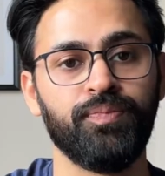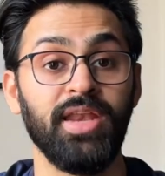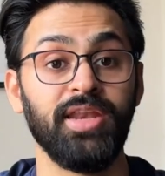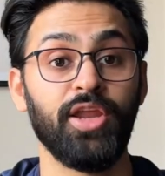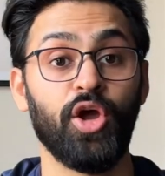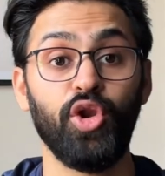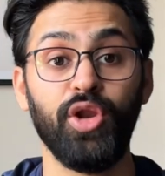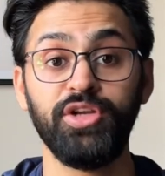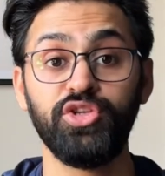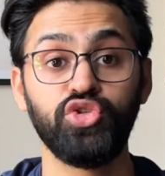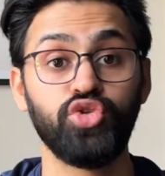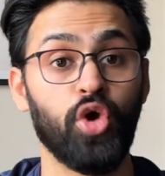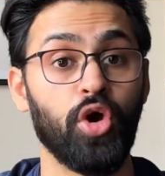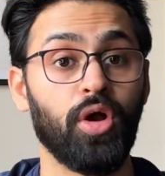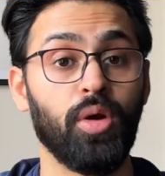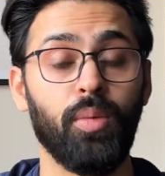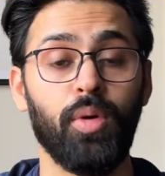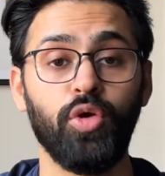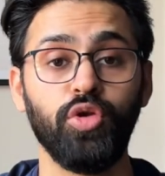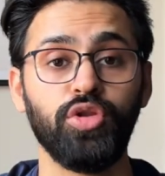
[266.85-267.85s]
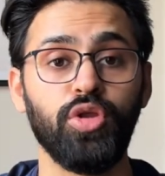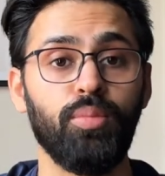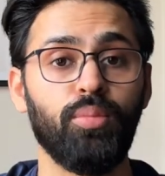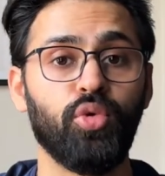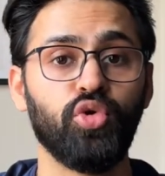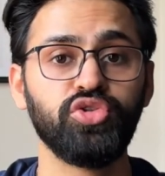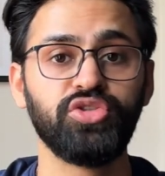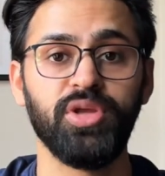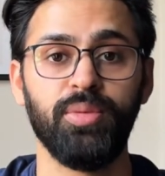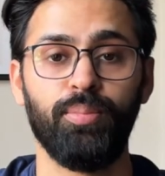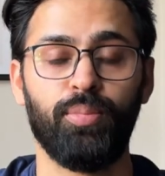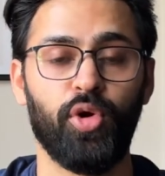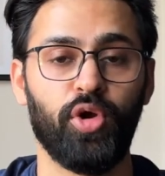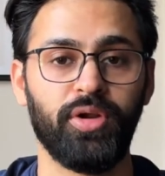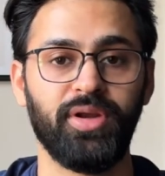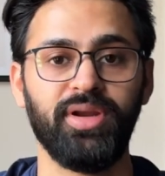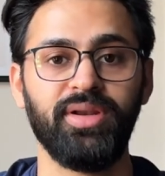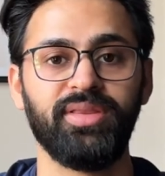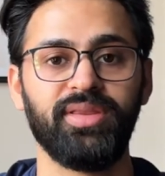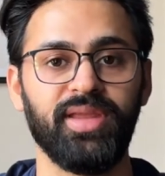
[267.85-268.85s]
Now let's talk about the most
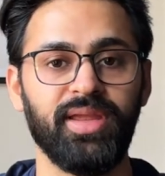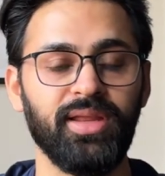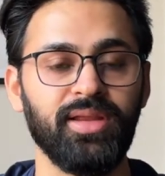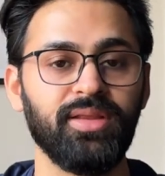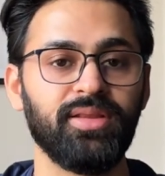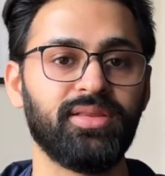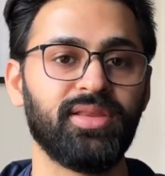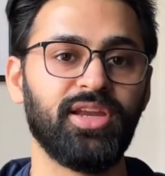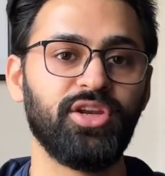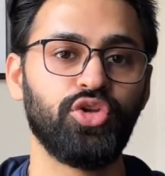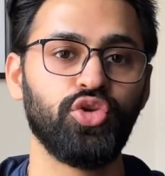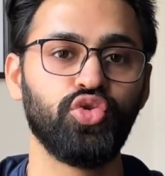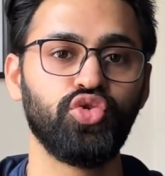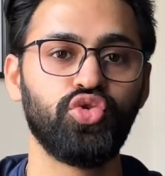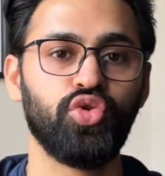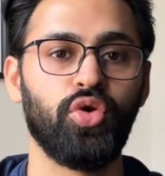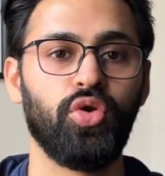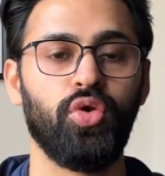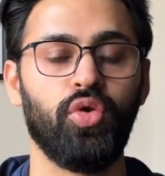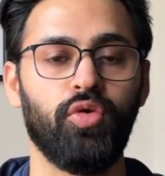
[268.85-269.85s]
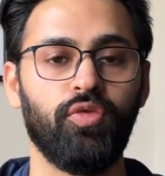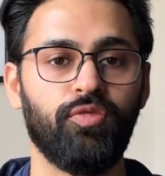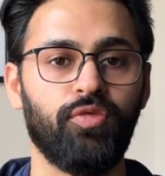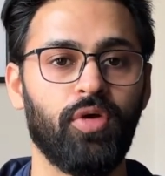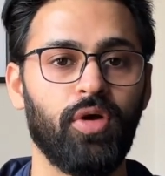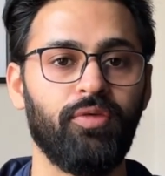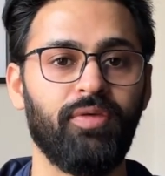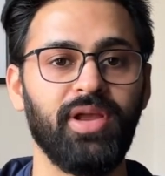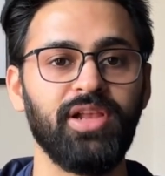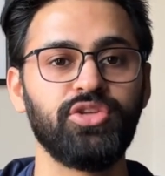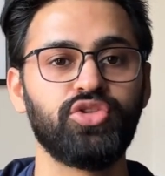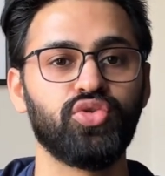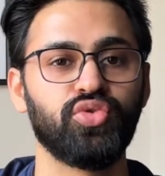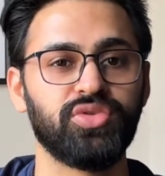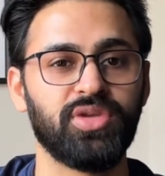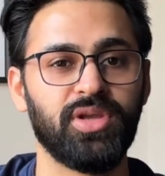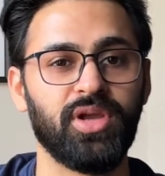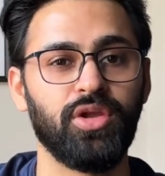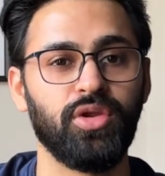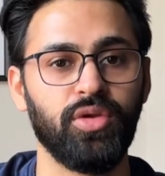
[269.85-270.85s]
important thing that you should look for while
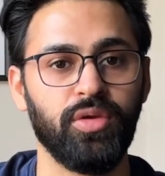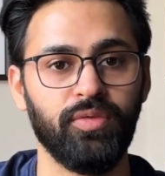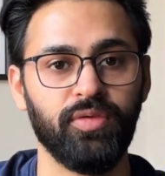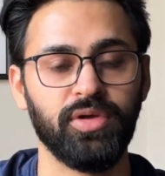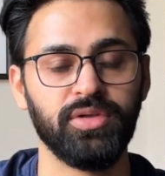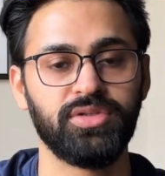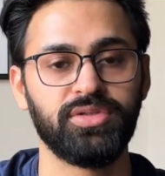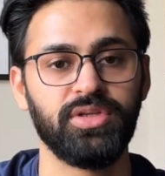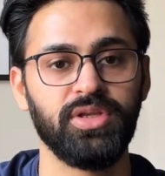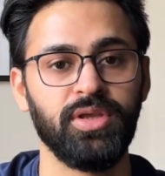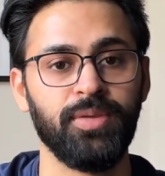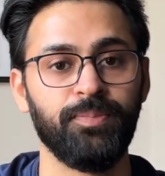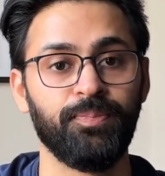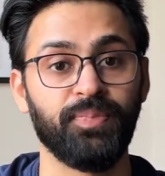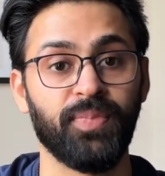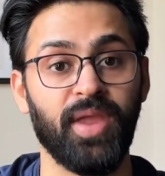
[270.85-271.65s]
choosing a university,